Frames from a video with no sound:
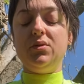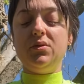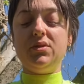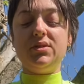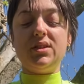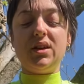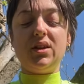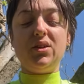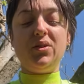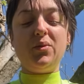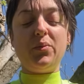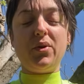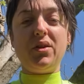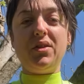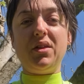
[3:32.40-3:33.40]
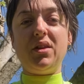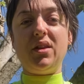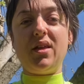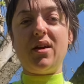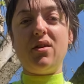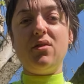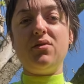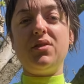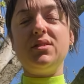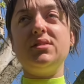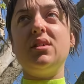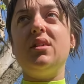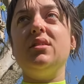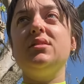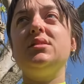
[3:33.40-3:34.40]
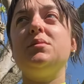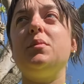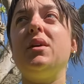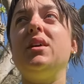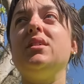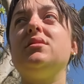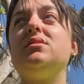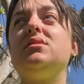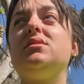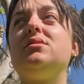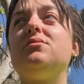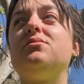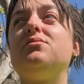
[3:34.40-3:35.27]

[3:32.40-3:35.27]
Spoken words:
And taking your breath in and out of this heart space.